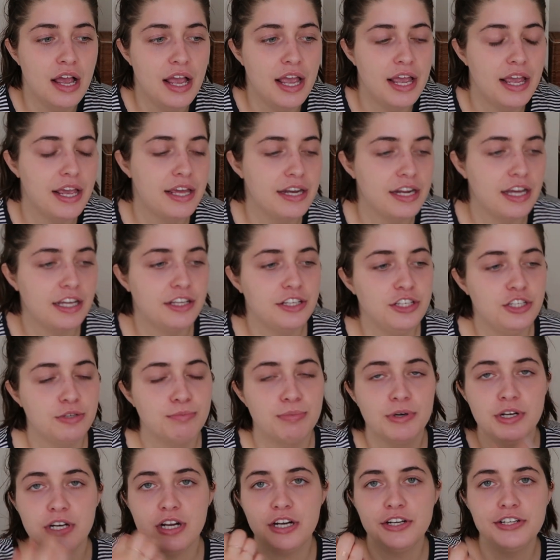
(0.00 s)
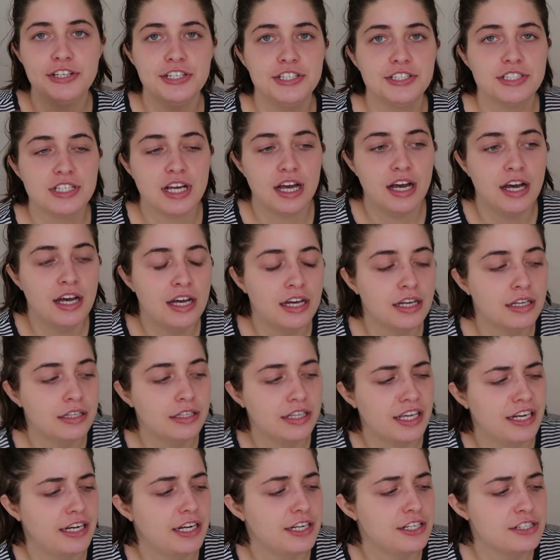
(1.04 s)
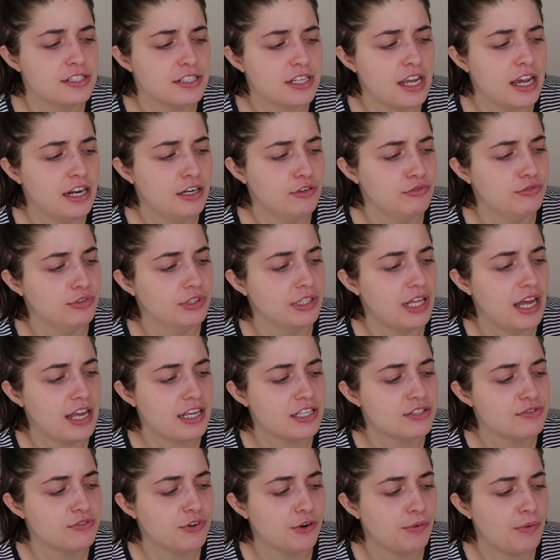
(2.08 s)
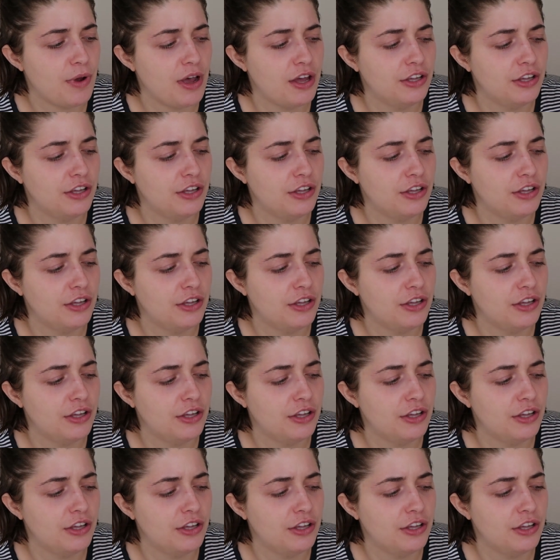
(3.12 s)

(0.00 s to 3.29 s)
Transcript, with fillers: And you put it under your tongue, and I just kind of relaxed for a